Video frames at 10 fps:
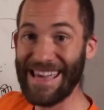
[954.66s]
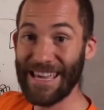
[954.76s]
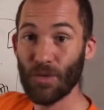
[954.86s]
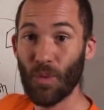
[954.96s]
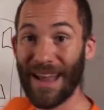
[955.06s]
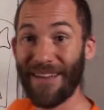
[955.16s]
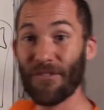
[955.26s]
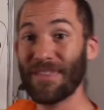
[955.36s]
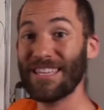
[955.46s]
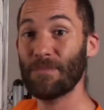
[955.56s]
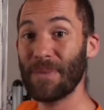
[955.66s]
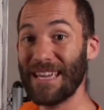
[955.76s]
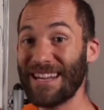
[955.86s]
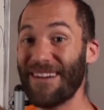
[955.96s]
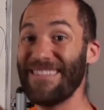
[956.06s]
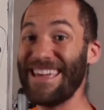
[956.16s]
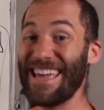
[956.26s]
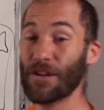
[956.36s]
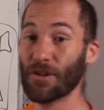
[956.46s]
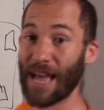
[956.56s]
is whatever the speed of the
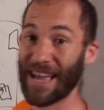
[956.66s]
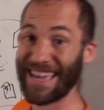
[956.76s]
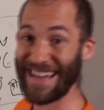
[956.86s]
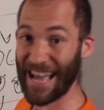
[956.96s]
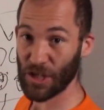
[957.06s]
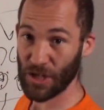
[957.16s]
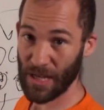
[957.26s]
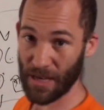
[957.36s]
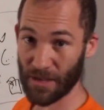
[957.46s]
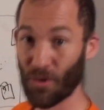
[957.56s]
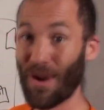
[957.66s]
internet connection is,